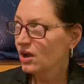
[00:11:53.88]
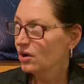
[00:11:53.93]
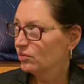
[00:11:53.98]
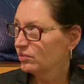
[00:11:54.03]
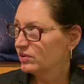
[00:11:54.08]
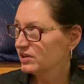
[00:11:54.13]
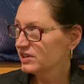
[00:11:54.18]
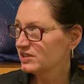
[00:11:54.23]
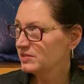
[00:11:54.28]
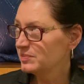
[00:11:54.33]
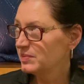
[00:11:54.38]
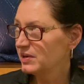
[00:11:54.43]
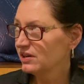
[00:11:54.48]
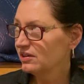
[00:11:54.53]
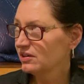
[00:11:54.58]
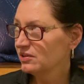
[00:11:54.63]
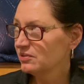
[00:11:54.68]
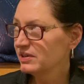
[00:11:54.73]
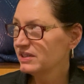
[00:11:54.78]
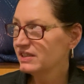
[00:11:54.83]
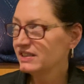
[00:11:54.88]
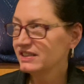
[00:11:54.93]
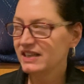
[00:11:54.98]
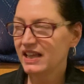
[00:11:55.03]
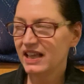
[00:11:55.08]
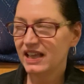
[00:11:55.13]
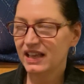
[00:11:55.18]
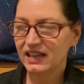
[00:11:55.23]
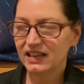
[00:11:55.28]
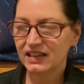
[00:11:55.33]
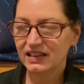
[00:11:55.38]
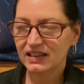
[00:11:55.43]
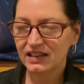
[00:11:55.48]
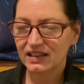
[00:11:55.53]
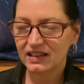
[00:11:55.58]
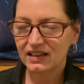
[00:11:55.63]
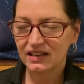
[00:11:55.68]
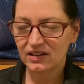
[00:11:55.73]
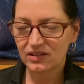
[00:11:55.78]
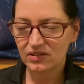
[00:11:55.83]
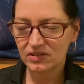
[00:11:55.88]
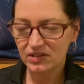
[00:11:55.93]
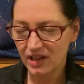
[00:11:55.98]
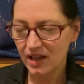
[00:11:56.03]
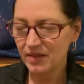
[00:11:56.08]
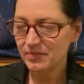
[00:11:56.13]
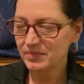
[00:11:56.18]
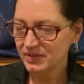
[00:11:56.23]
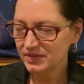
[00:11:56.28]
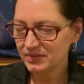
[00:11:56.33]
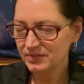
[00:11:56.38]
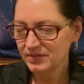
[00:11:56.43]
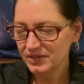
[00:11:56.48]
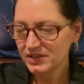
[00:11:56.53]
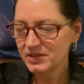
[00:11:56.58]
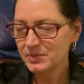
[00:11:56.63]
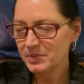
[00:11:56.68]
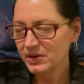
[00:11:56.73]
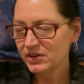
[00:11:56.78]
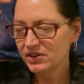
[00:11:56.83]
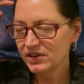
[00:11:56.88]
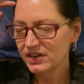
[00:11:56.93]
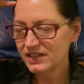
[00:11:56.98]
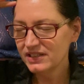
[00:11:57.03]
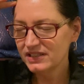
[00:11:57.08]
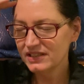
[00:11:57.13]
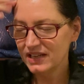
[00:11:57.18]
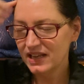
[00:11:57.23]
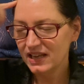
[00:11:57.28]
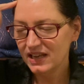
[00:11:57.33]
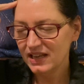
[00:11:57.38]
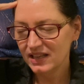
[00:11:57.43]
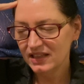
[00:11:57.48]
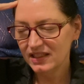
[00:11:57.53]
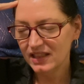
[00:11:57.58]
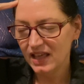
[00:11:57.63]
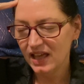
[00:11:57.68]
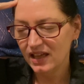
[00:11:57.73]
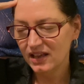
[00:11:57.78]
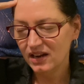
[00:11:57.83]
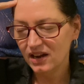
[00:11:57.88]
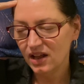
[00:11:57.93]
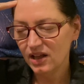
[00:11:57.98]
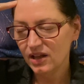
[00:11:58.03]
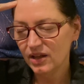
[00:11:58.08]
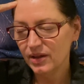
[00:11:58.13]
Where Spirit would say, well, I mean, Spirit is saying that,